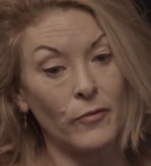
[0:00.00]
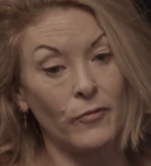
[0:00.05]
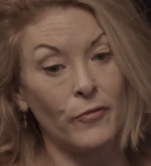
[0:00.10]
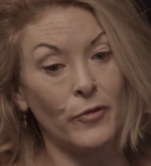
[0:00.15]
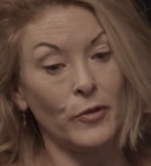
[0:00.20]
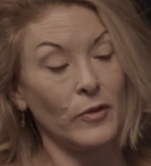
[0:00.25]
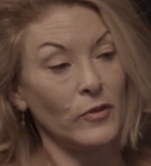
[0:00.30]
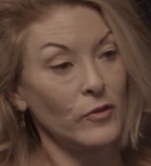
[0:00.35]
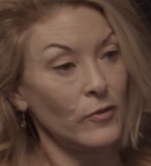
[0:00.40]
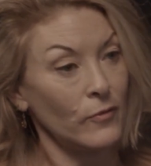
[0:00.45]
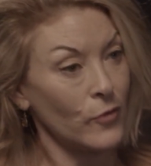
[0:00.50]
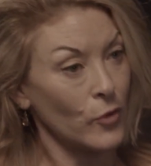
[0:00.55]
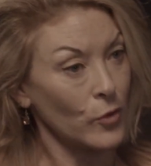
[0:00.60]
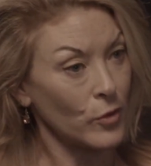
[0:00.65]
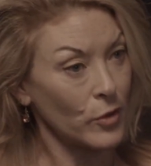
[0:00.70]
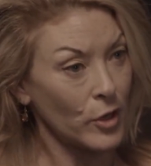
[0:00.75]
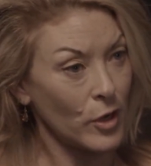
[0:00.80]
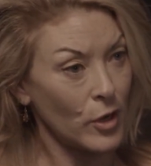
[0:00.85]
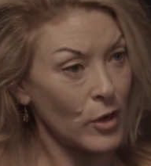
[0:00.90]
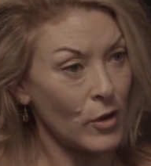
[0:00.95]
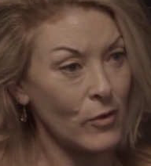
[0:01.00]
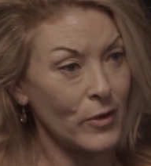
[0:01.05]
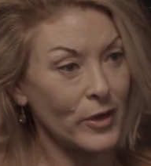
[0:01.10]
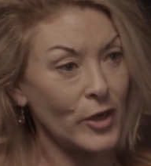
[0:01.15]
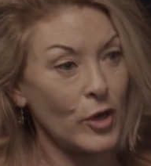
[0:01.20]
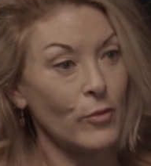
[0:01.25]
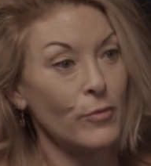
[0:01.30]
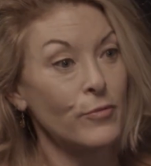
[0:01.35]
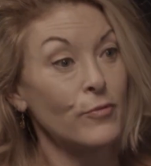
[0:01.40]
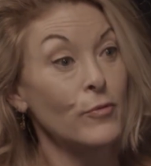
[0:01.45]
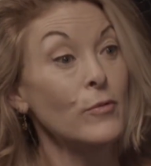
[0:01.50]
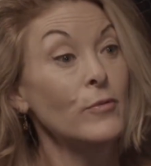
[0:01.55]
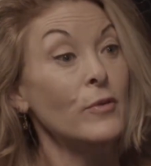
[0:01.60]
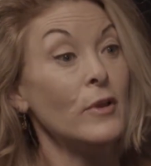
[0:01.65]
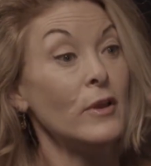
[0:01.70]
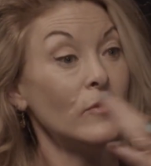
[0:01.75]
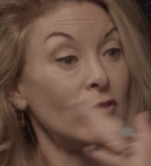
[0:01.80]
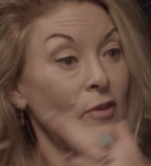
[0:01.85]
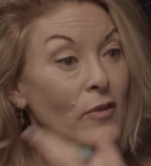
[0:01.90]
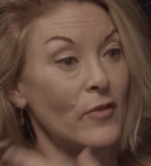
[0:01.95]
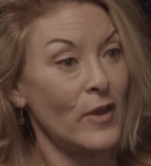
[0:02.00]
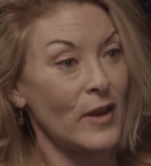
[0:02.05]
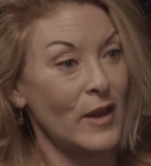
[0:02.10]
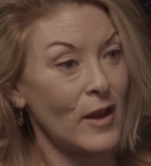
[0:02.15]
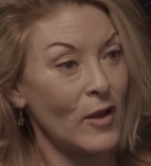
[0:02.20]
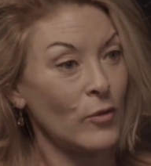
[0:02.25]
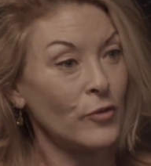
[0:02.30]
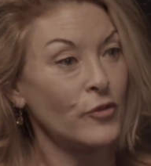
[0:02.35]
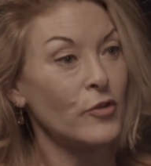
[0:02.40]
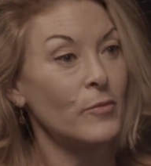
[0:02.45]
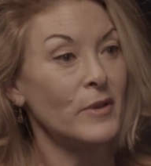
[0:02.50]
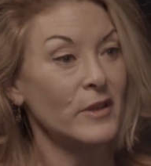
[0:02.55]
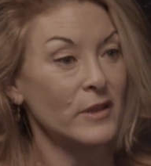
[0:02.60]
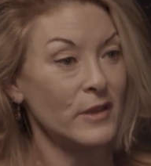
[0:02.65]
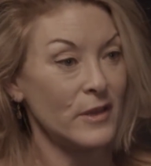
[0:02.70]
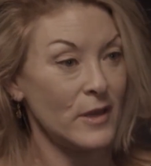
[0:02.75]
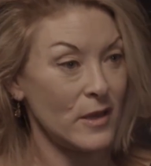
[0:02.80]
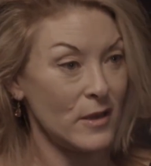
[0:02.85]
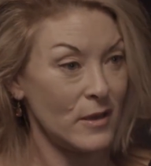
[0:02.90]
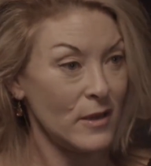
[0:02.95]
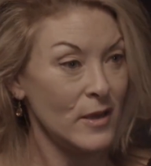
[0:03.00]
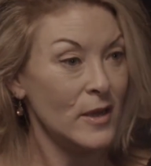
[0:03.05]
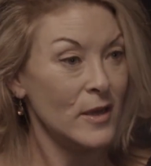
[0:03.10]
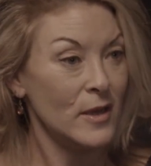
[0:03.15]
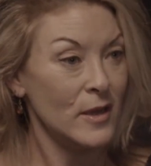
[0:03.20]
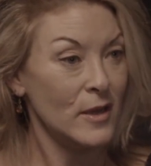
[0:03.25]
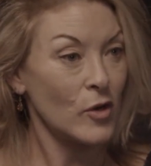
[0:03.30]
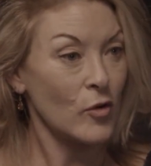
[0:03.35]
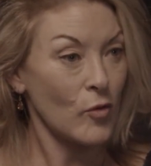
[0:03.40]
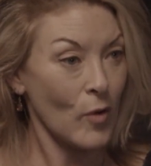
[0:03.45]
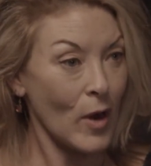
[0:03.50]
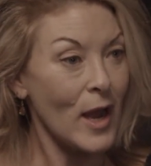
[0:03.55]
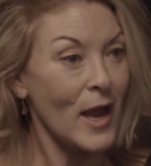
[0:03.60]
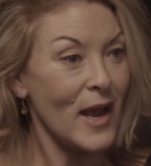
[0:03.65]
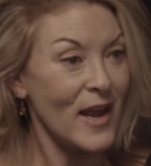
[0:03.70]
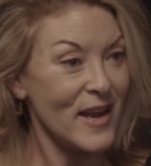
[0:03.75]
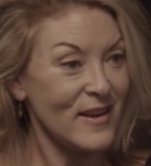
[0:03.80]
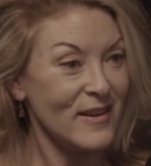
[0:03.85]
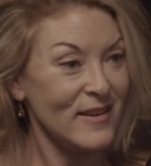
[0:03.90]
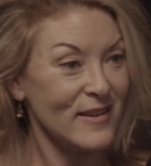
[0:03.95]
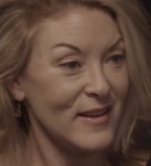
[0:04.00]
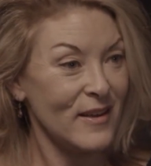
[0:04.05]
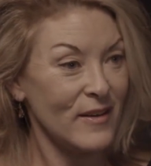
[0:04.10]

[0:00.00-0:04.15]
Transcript: feelings of vertigo and go through this, and then ultimately cry.